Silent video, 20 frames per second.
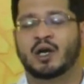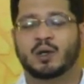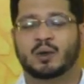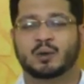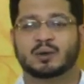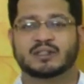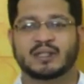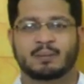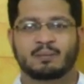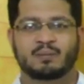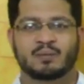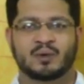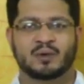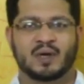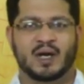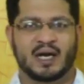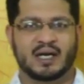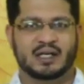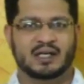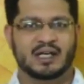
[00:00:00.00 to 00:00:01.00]
to
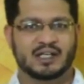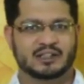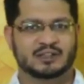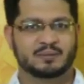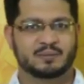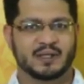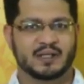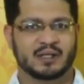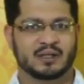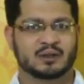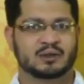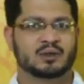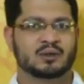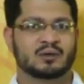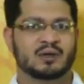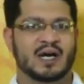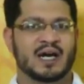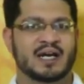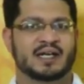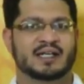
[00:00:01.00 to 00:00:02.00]
Jammu and Kashmir
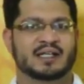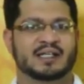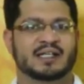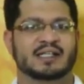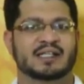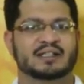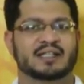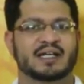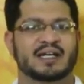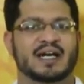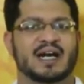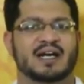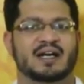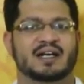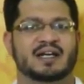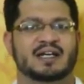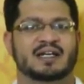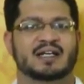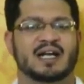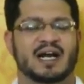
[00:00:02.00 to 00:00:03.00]
through Article
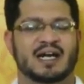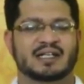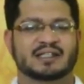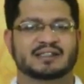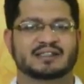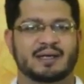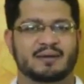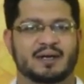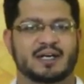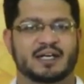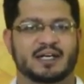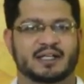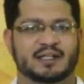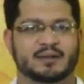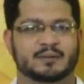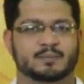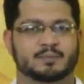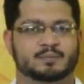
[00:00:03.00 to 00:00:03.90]
370.